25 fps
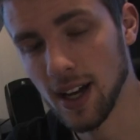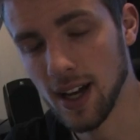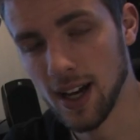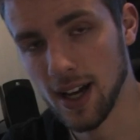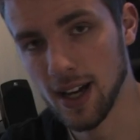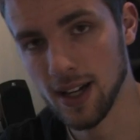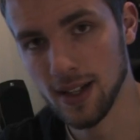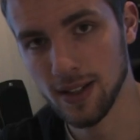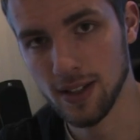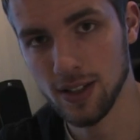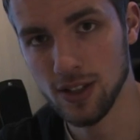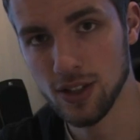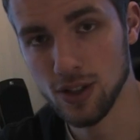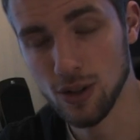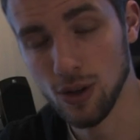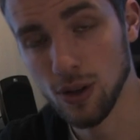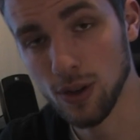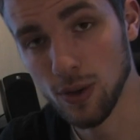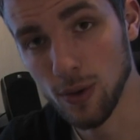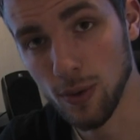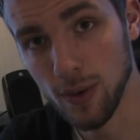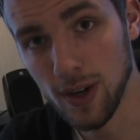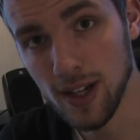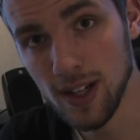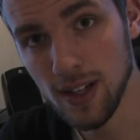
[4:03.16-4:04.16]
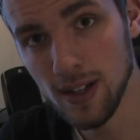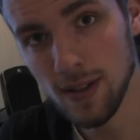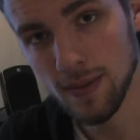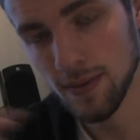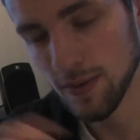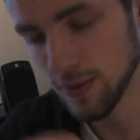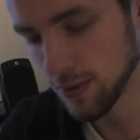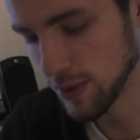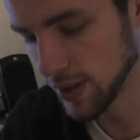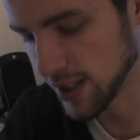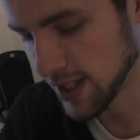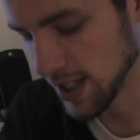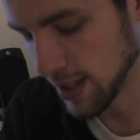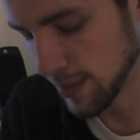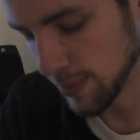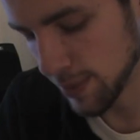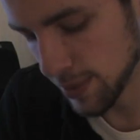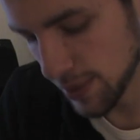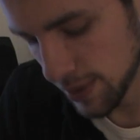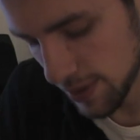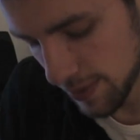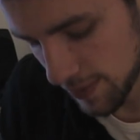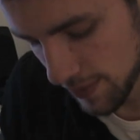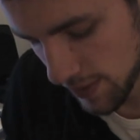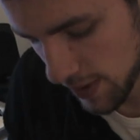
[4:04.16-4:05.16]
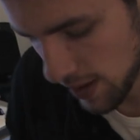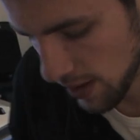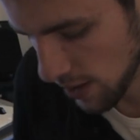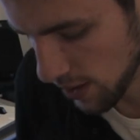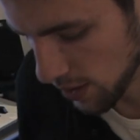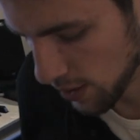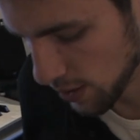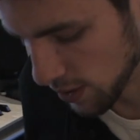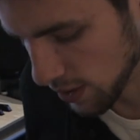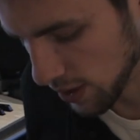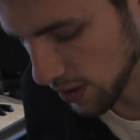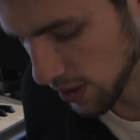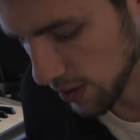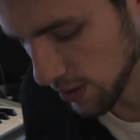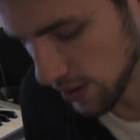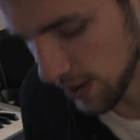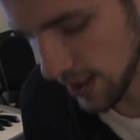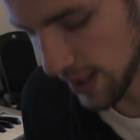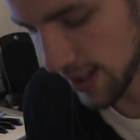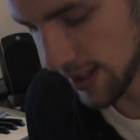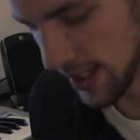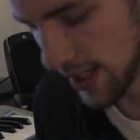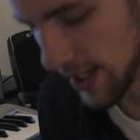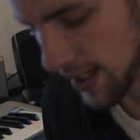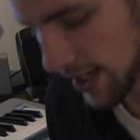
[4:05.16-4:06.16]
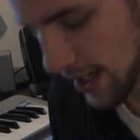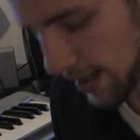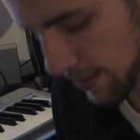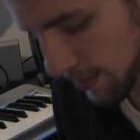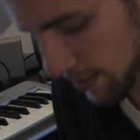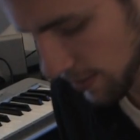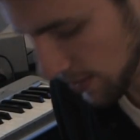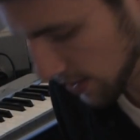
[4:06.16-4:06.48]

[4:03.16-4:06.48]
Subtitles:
a shoulder rig, for example, or use a Steadicam.